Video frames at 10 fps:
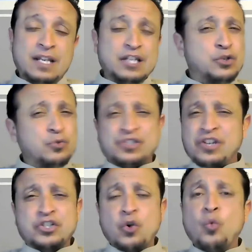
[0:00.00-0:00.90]
She was
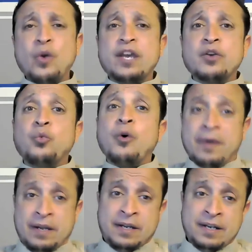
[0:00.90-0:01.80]
such a wicked
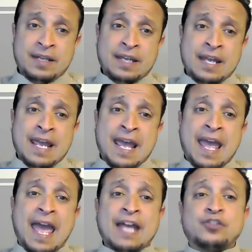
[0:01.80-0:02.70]
woman.
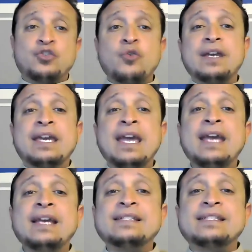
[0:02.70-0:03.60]
And so the
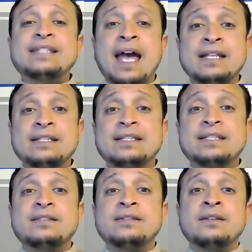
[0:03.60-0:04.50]
king
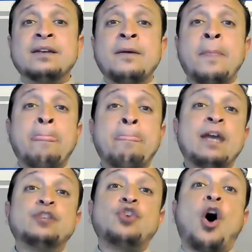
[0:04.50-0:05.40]
sends
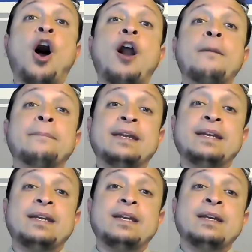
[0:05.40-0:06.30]
his
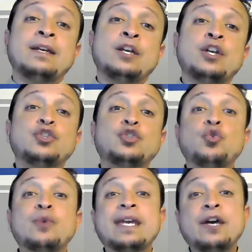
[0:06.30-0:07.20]
army
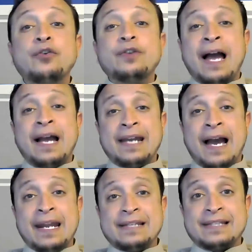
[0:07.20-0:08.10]
to kill Yahya
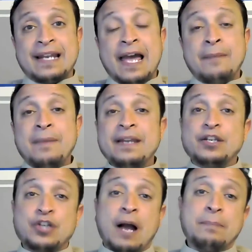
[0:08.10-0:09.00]
alayhi salam and to
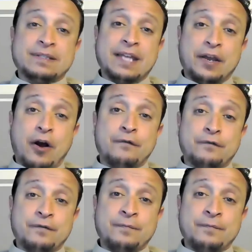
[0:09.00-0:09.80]
chop his head off.